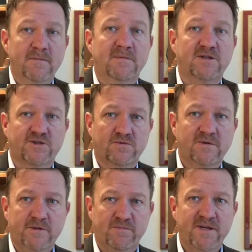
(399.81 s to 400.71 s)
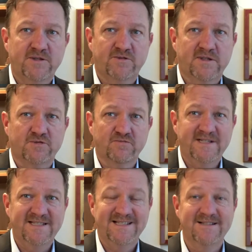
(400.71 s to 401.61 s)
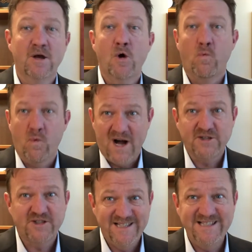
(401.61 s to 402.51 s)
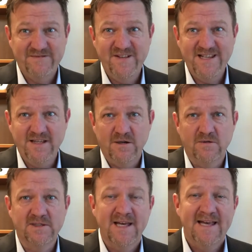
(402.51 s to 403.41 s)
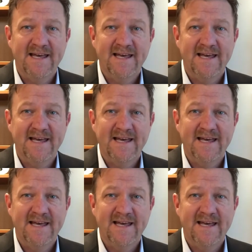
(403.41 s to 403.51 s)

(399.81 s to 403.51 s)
Make sure your brain trust reads it, watch these videos,